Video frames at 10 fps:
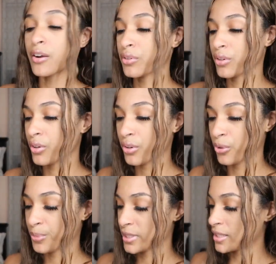I don't
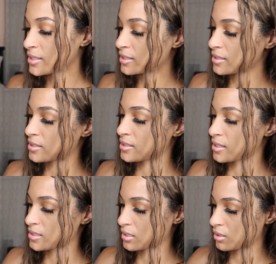know, but this just
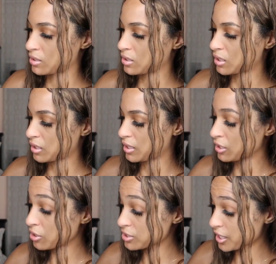doesn't look,
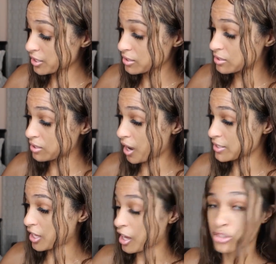it looks like it's a
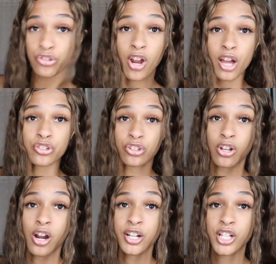size extra
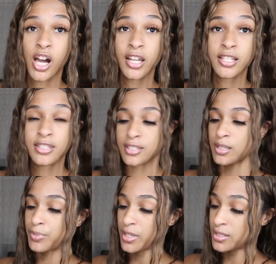large
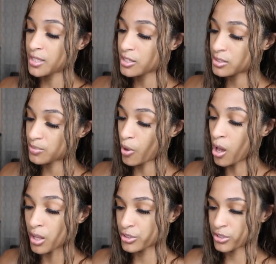honestly, but it says small,